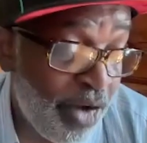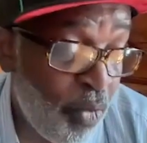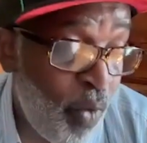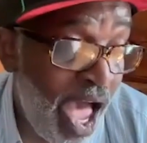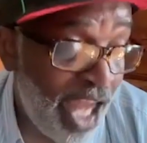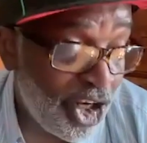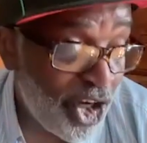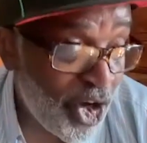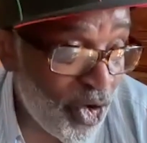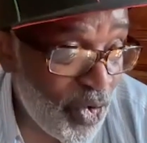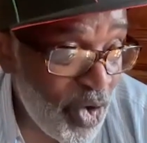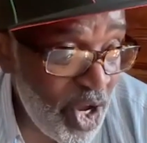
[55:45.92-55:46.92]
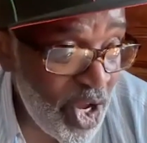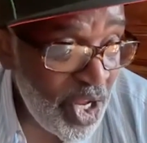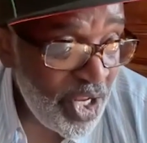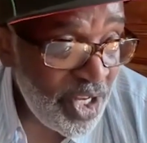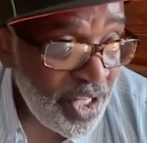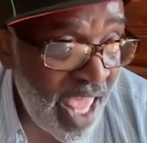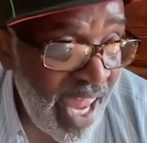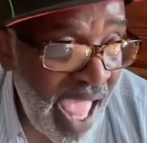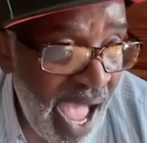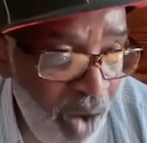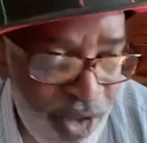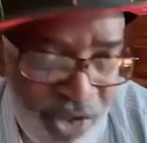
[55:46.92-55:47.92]
a while ago, that
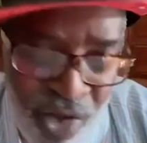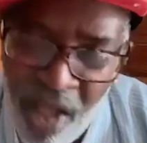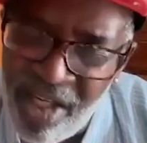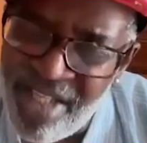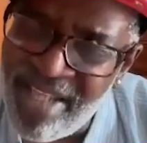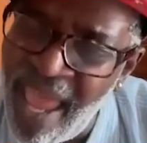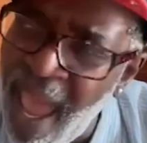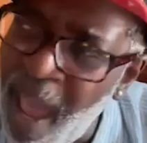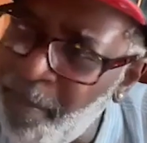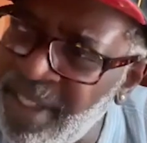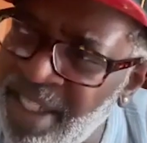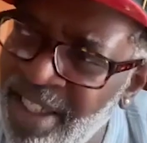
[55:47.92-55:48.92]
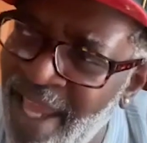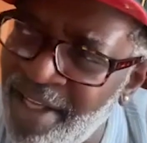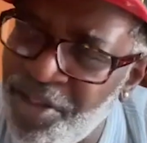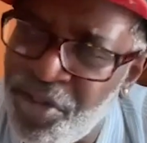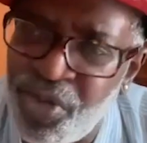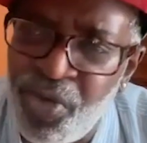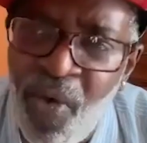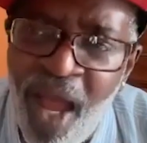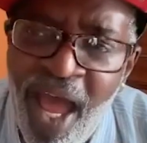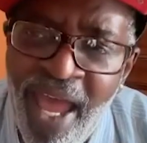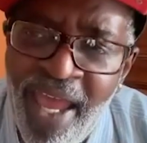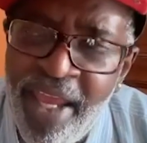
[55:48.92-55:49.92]
how is all this happening? Like, do
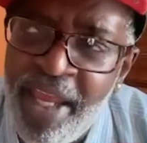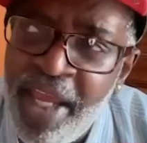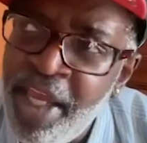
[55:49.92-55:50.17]
I